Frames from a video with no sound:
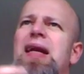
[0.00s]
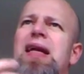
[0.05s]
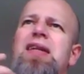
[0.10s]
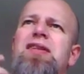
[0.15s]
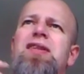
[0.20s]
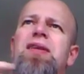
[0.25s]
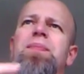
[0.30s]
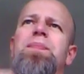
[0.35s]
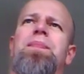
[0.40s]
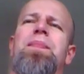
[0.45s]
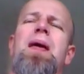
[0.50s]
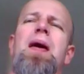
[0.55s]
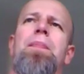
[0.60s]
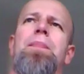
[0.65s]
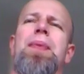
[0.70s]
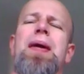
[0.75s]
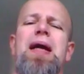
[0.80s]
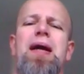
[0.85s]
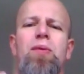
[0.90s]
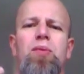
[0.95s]
think it's
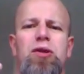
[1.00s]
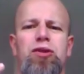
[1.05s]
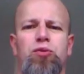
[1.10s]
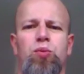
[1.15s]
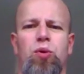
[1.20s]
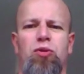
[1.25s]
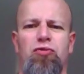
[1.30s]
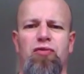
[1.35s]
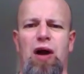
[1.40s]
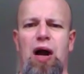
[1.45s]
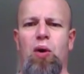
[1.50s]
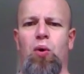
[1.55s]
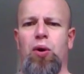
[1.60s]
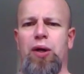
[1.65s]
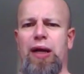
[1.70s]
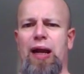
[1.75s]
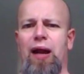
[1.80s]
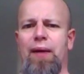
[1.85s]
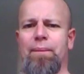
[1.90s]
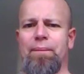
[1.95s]
a beer which would
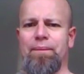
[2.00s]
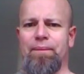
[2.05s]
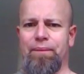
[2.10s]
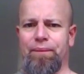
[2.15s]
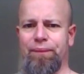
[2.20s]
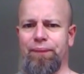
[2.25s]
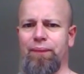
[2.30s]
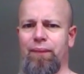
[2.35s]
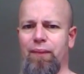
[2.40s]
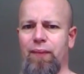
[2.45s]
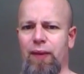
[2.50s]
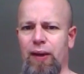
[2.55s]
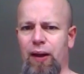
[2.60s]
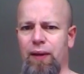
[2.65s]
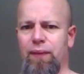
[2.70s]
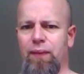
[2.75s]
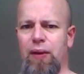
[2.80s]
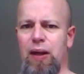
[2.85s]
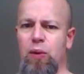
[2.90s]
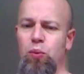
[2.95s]
grow on you,
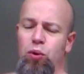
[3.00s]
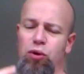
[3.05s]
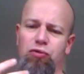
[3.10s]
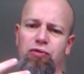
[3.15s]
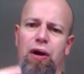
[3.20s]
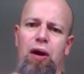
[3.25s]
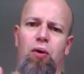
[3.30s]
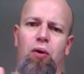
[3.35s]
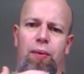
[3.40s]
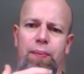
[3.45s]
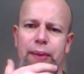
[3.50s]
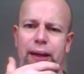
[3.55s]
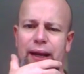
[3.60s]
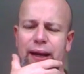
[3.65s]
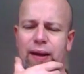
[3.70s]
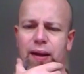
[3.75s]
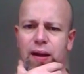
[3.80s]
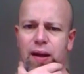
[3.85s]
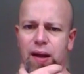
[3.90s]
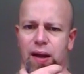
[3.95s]
it would grow on
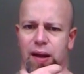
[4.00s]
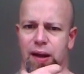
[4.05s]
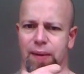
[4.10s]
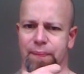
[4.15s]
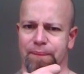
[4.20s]
me.